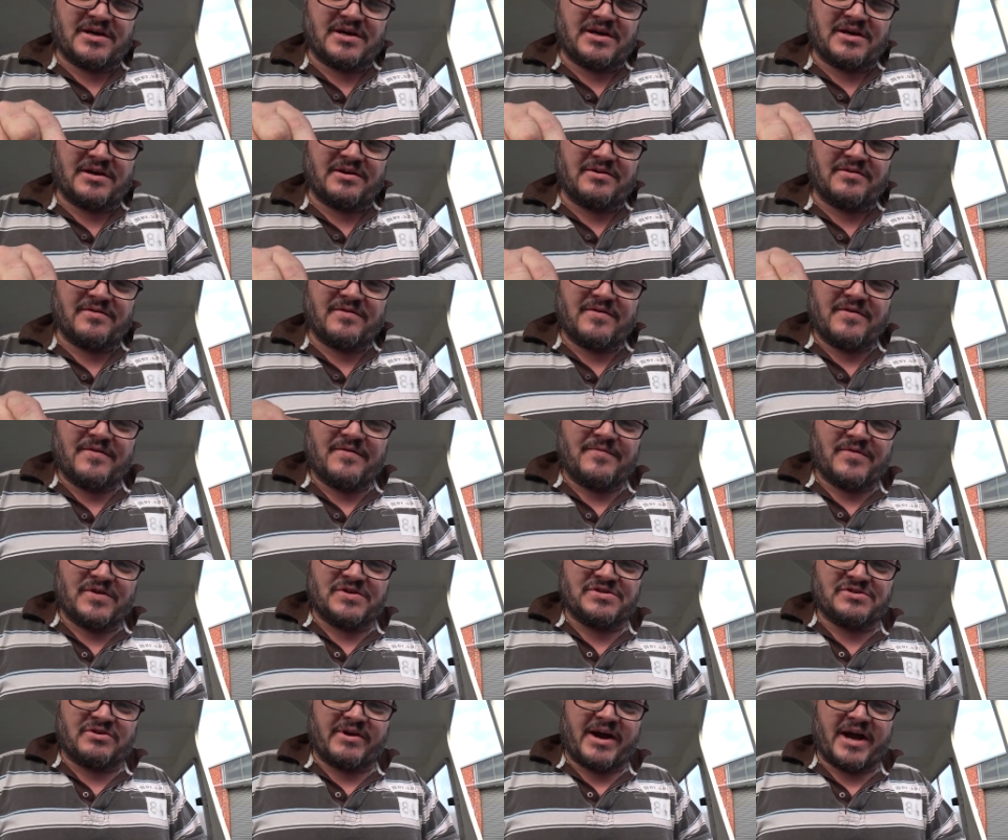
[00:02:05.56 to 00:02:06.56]
uh,
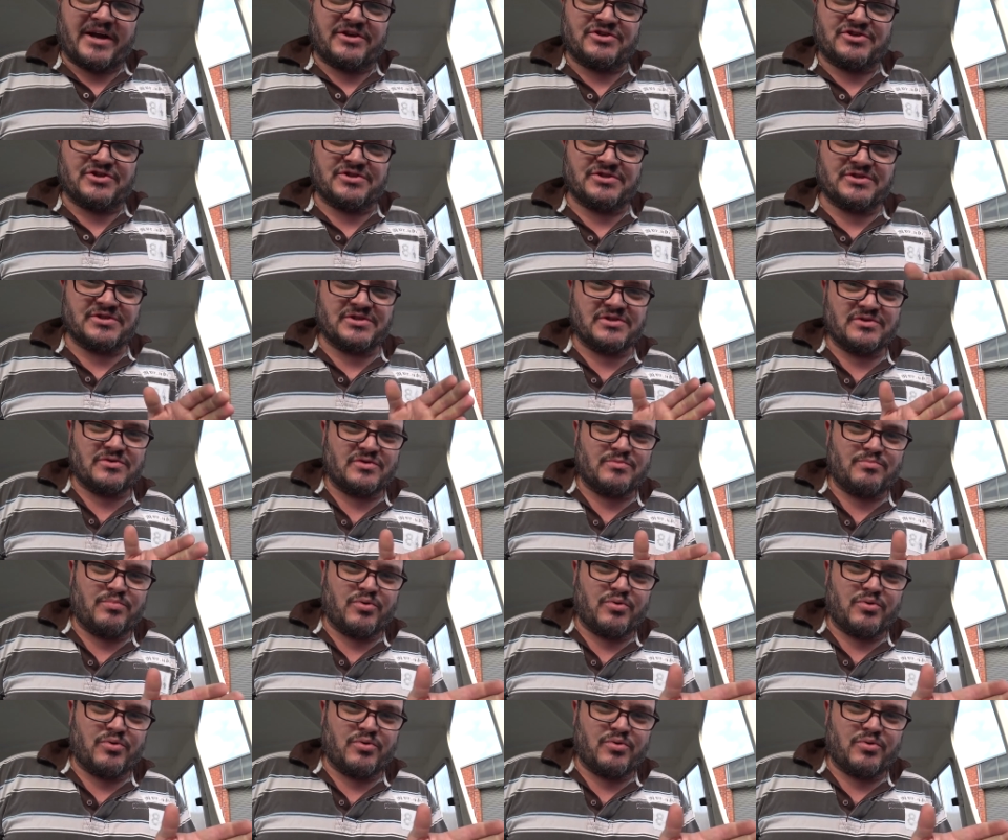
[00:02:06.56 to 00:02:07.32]
the scratches